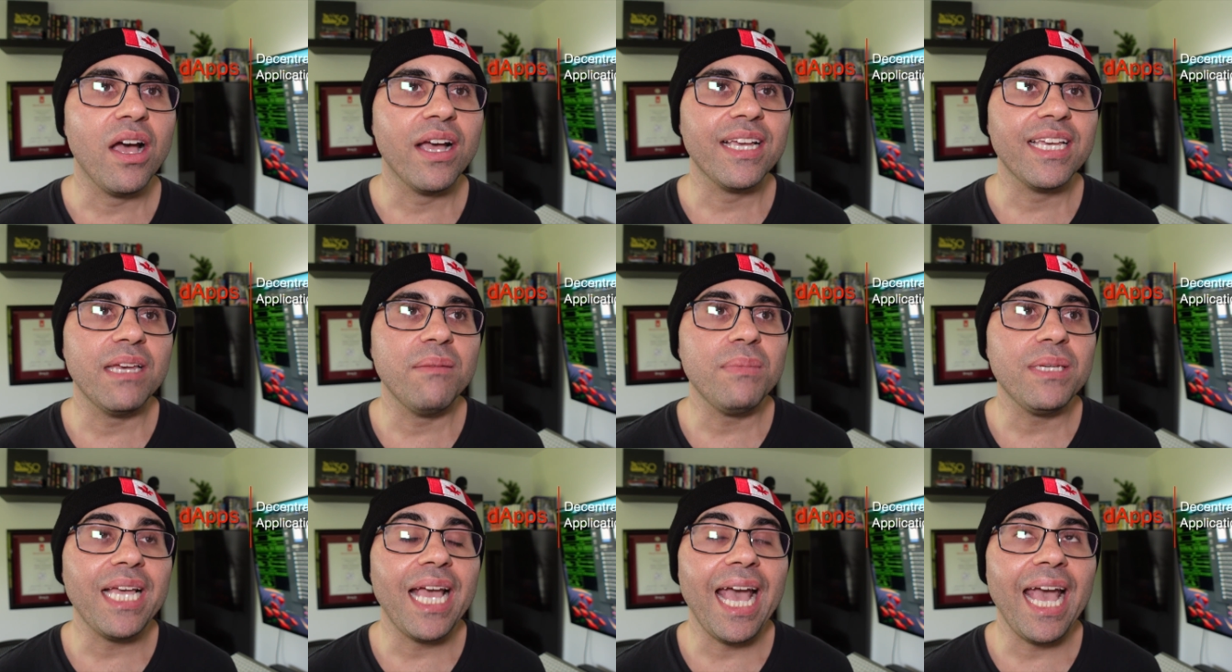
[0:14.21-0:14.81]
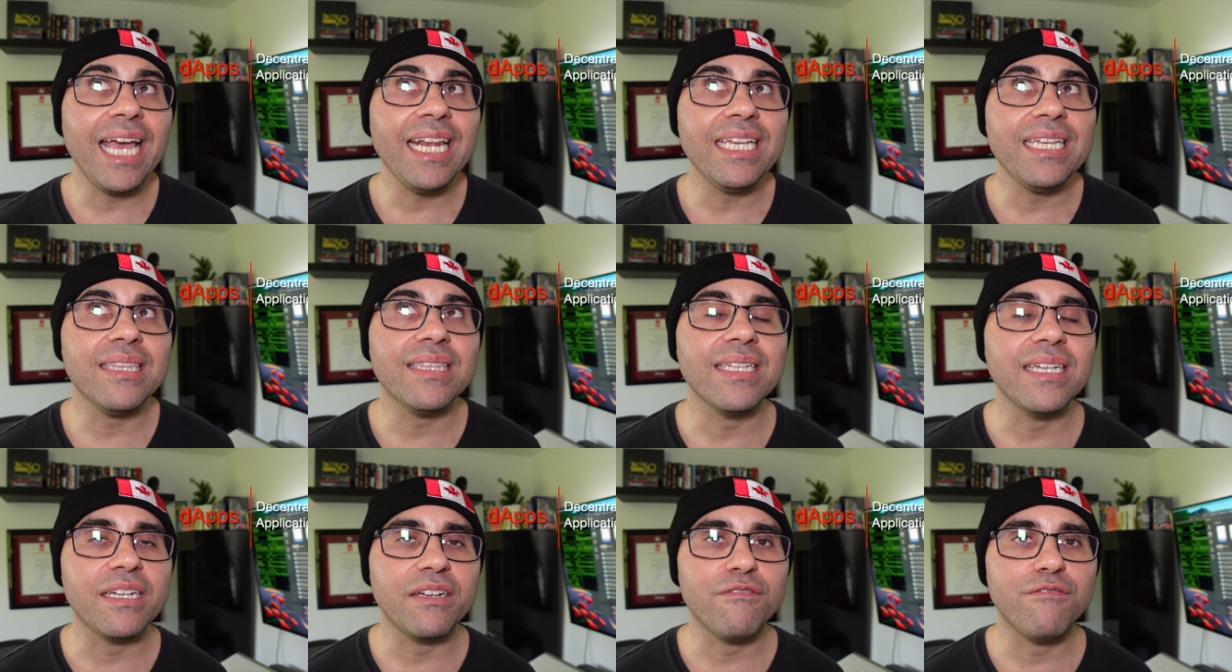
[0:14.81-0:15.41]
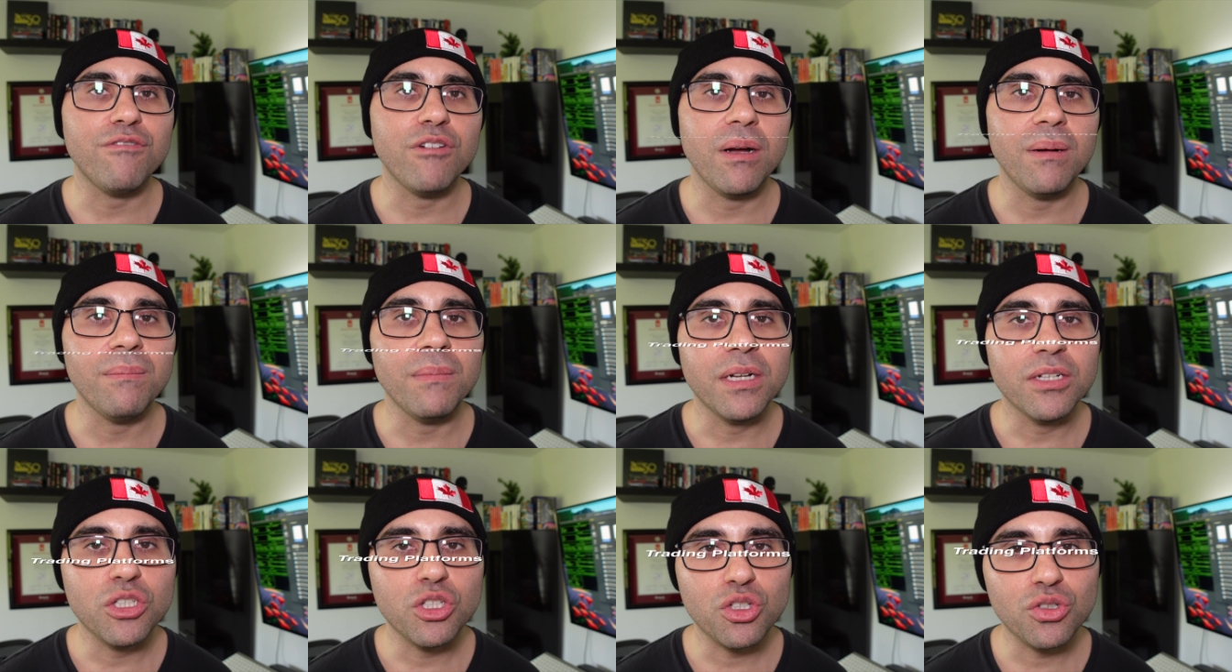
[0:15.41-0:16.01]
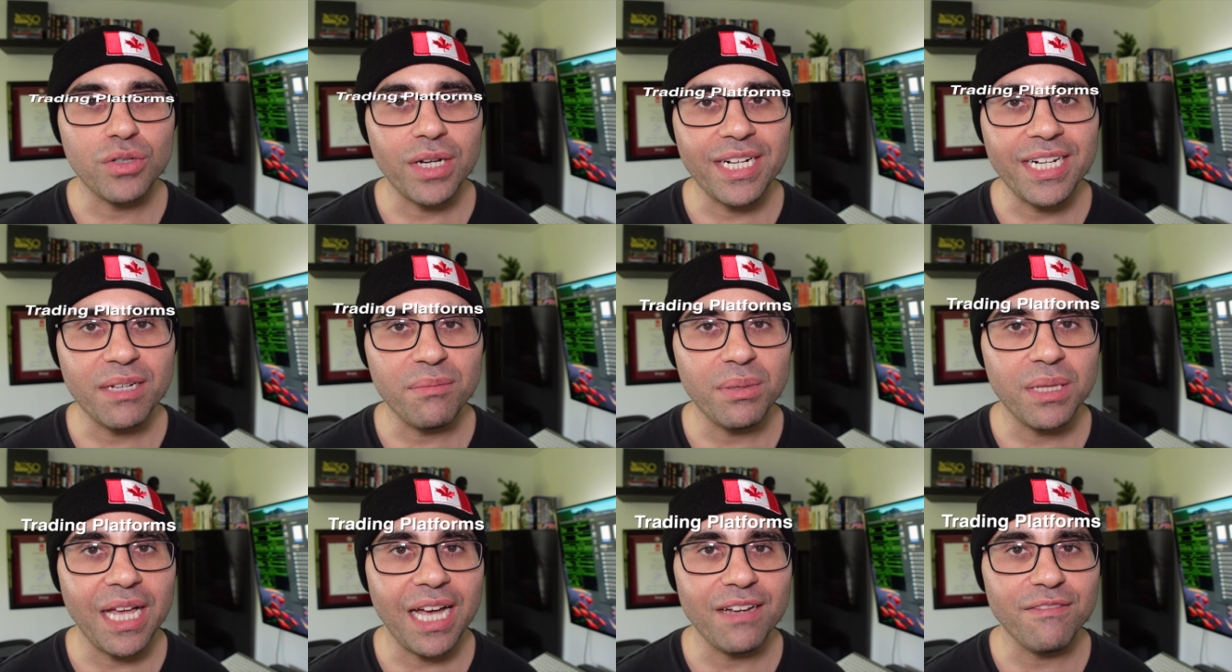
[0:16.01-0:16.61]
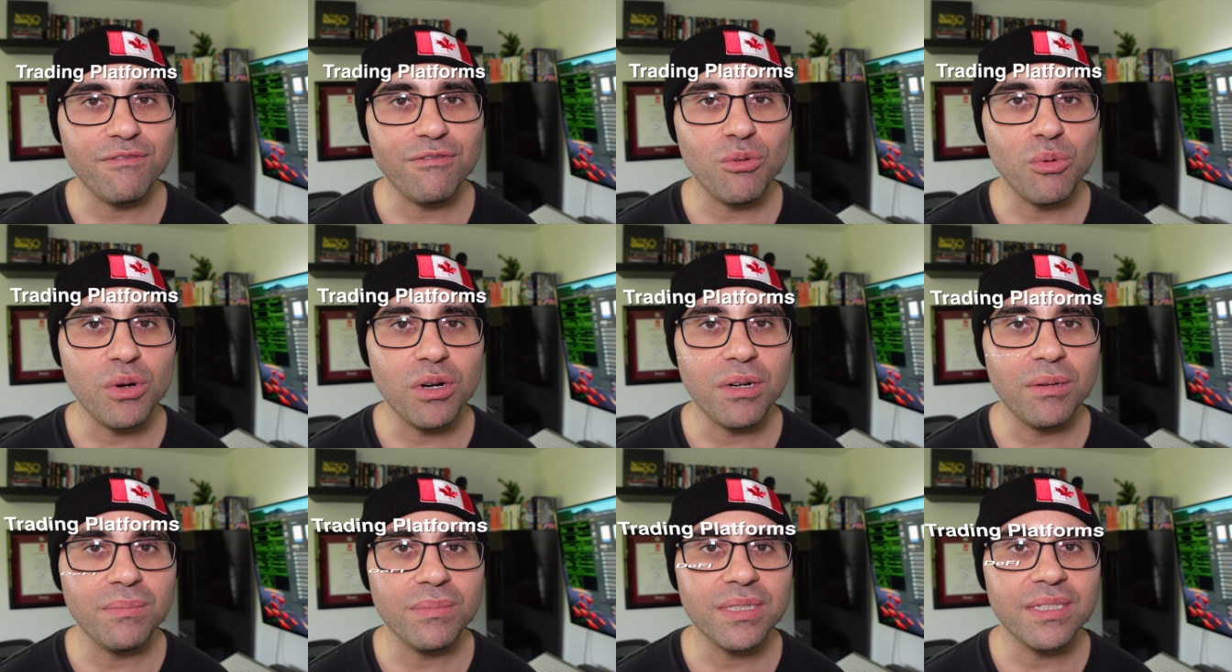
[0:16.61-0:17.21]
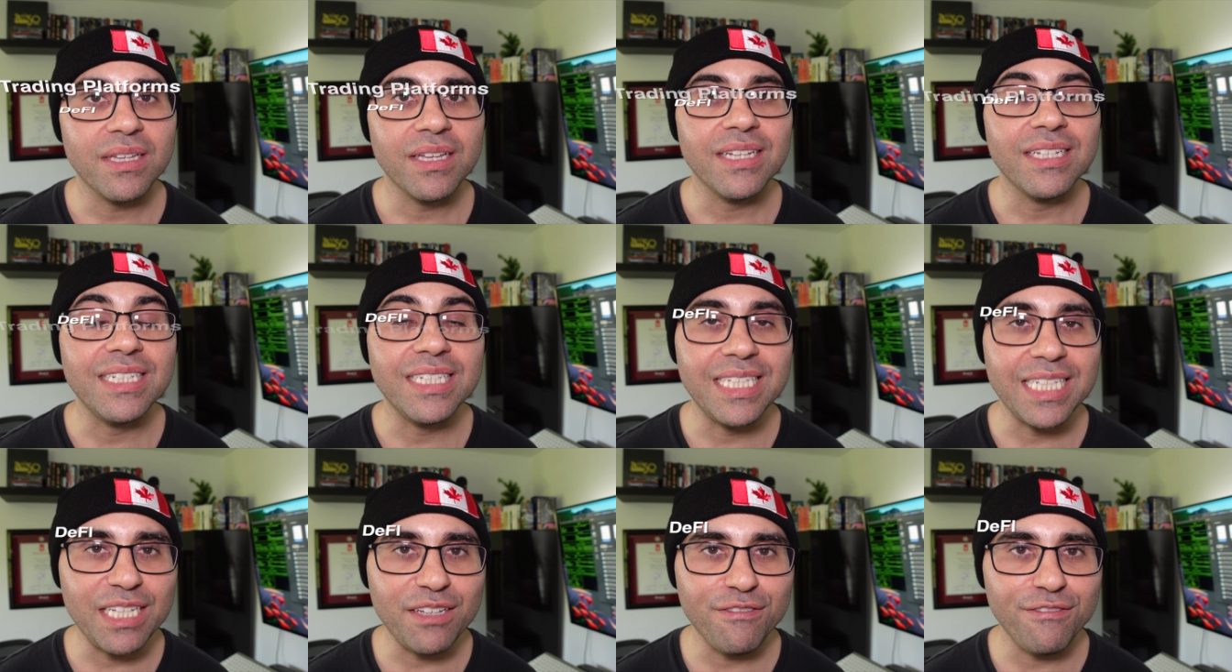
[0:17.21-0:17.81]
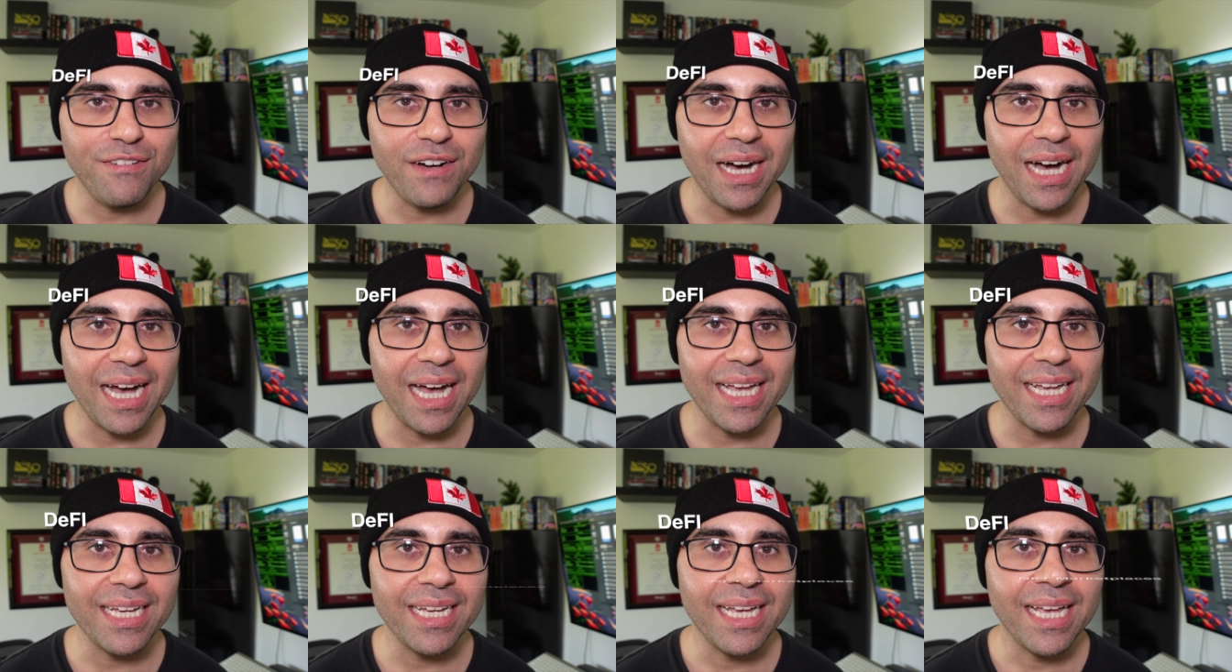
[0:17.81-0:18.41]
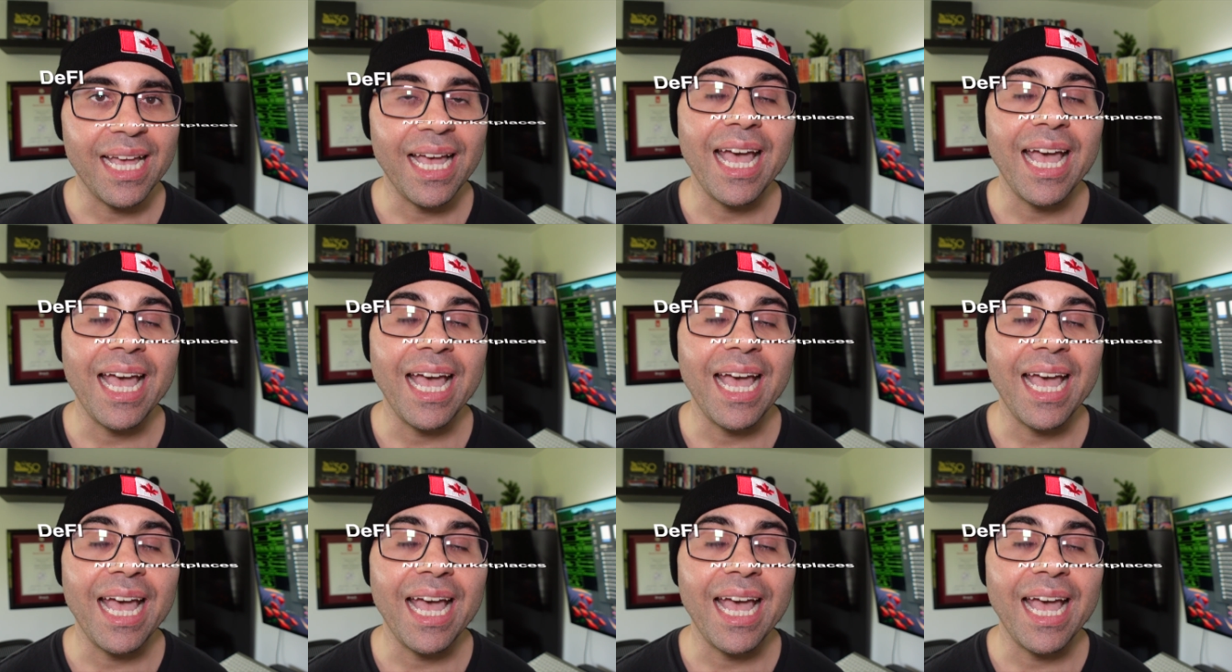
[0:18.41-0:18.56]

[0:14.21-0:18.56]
can be anything from trading platforms, DeFi,